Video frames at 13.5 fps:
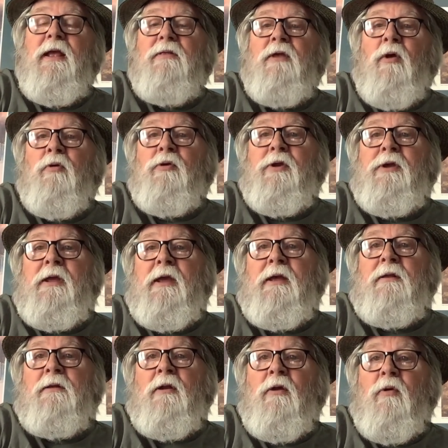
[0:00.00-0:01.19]
older you
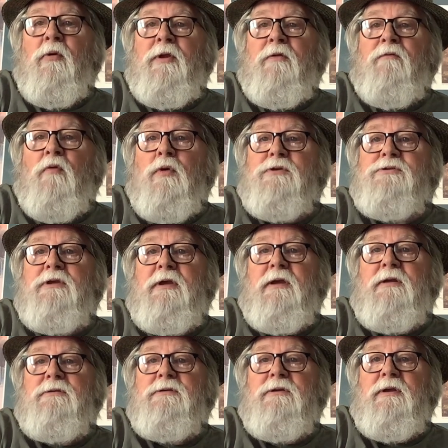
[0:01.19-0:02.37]
get, the lower your voice
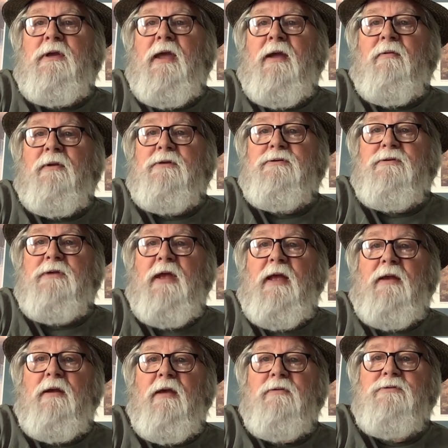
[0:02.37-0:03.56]
gets, and you can't reach those high
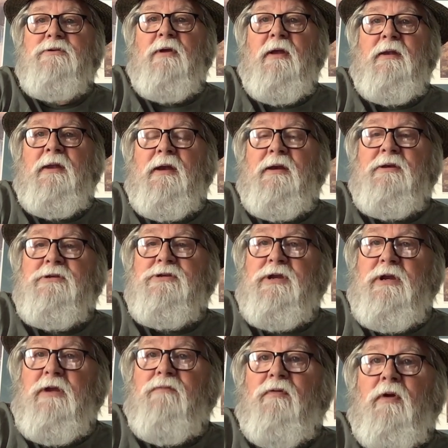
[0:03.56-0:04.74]
notes. So I did it in
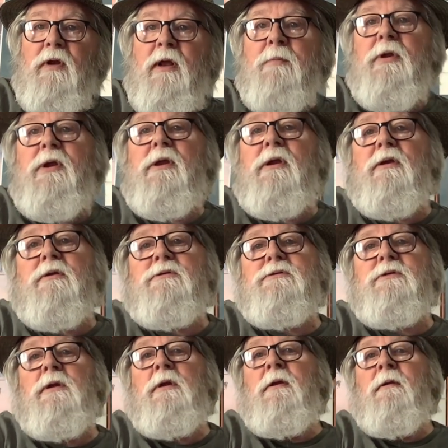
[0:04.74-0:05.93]
G for a number of
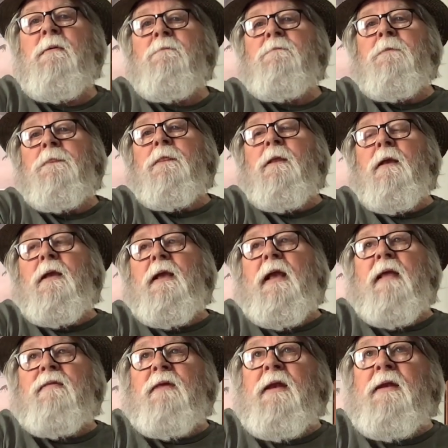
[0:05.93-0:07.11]
years.
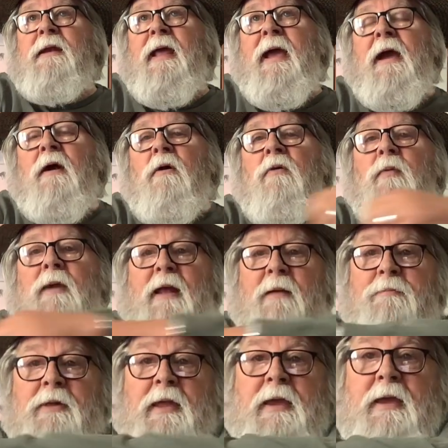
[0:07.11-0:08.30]
And then now, when I
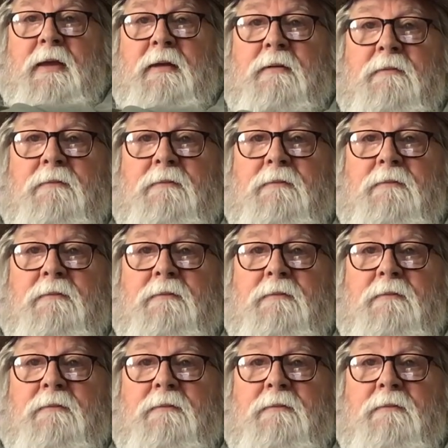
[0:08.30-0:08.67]
play it